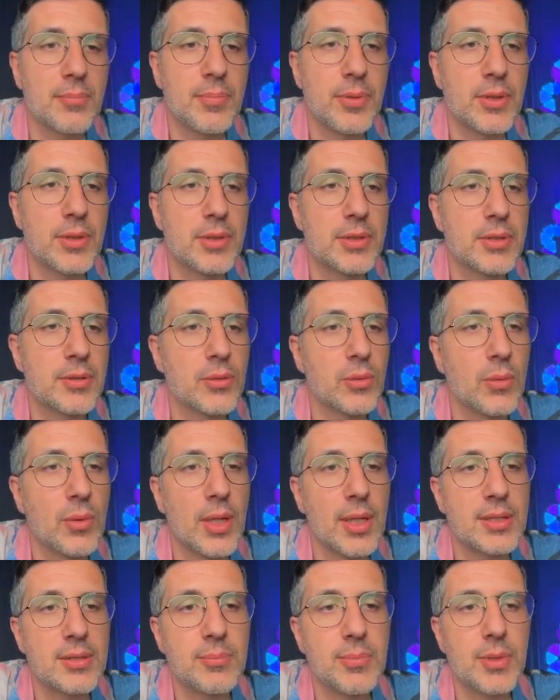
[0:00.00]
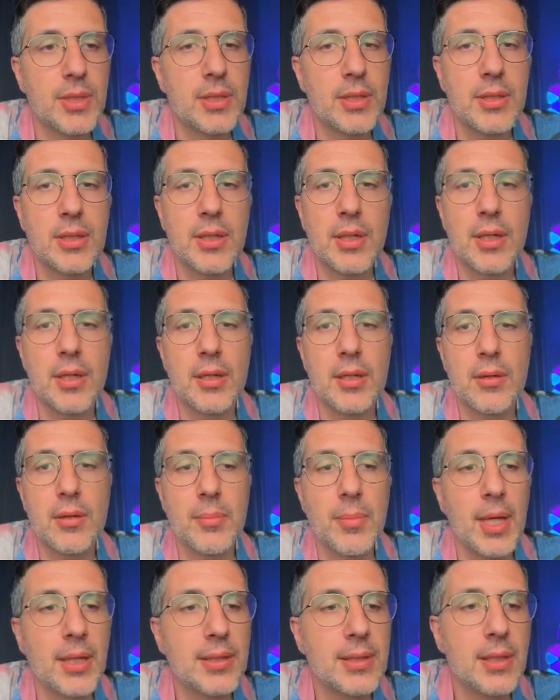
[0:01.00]
person who has been
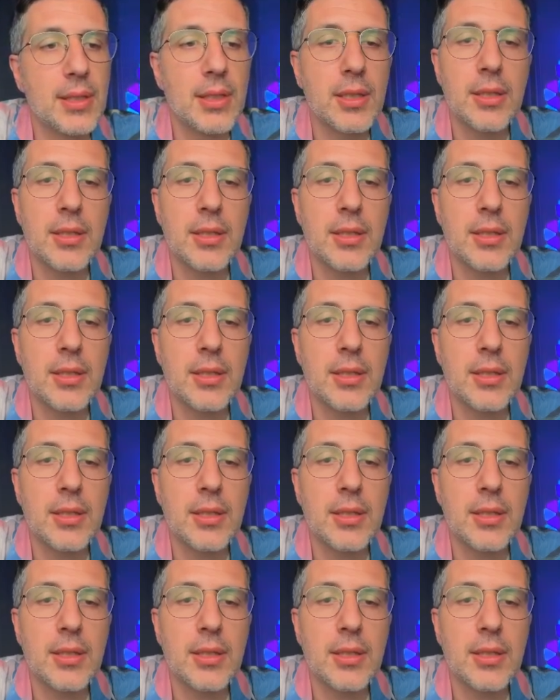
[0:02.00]
commenting